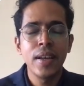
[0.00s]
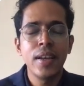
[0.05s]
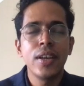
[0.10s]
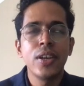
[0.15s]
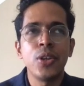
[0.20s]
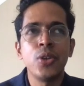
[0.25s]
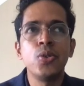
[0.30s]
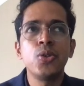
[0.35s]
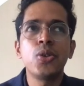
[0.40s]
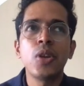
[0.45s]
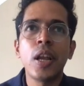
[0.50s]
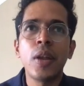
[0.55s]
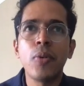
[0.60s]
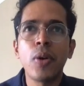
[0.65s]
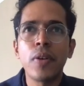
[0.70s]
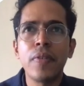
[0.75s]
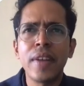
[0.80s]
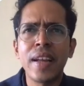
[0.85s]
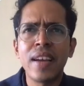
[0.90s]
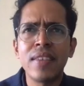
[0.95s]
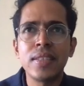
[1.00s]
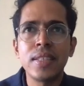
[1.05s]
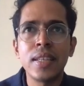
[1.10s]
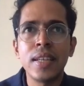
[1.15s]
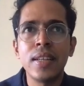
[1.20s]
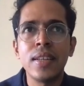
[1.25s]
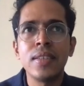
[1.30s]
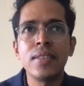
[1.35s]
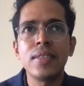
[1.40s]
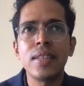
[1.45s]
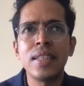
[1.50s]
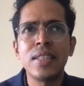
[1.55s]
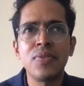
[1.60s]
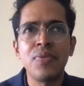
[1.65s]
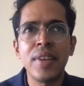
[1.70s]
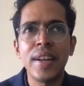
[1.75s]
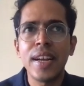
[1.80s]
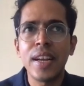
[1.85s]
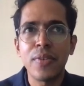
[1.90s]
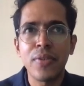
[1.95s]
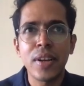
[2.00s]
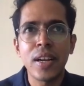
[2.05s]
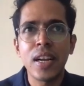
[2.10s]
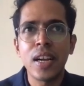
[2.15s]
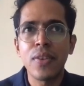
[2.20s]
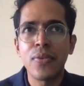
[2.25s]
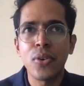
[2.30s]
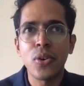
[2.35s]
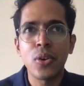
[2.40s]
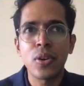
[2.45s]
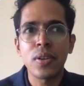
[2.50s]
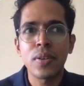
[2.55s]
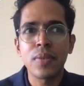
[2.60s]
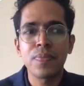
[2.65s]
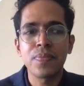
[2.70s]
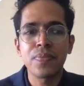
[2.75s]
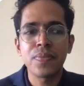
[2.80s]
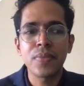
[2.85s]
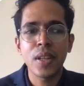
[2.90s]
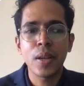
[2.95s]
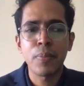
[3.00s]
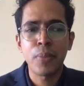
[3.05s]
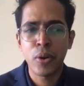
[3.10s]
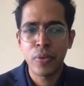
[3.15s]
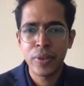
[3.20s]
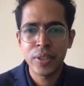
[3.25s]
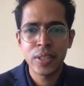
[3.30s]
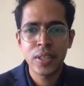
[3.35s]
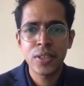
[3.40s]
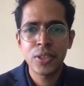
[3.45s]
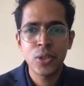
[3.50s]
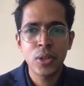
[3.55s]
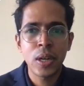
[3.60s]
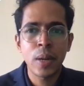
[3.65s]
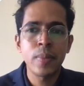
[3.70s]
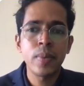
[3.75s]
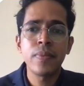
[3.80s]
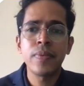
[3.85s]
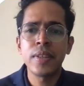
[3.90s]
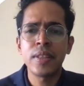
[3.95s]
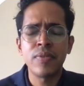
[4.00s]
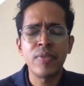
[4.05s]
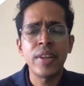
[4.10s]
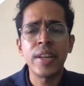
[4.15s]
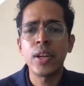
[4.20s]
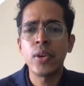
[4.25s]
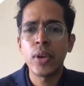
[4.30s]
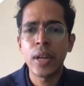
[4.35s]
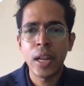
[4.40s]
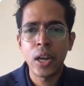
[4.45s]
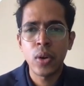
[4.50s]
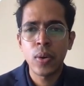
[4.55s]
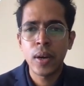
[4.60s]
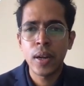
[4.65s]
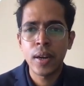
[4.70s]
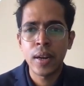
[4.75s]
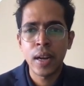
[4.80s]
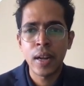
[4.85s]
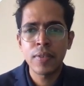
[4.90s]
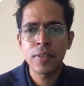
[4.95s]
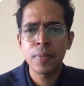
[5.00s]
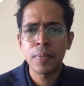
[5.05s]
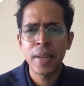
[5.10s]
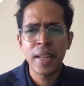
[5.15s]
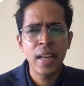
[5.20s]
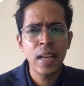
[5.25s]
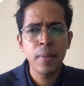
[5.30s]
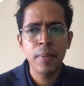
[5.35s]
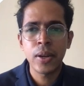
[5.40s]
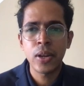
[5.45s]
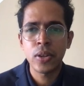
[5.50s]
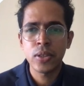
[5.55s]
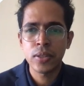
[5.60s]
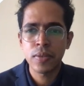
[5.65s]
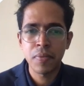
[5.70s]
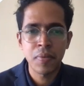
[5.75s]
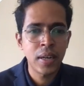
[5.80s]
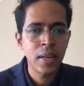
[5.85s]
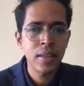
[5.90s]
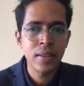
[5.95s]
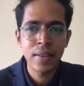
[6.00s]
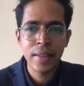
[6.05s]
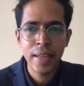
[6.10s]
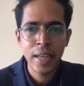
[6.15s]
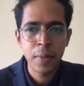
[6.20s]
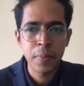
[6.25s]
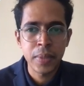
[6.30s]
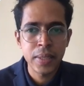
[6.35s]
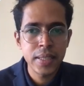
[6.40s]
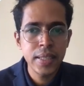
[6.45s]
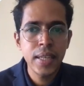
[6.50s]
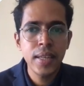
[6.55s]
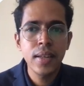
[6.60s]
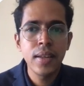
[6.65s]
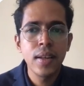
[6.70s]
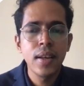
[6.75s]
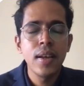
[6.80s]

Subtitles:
Usually what we have seen is it's very difficult for professors to come up with very good LOR drafts, mainly because 1, they are busy,